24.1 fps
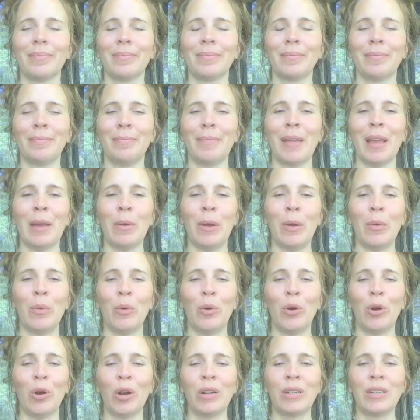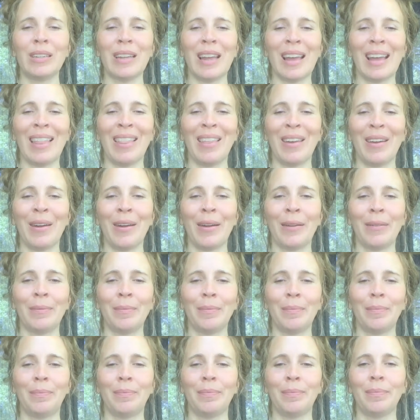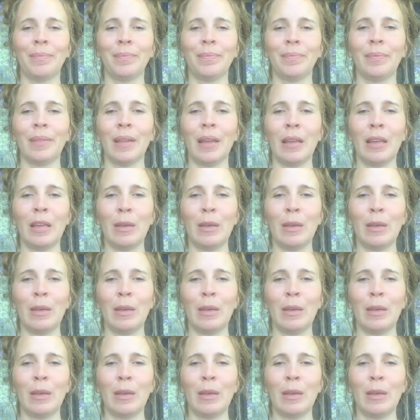May we work together and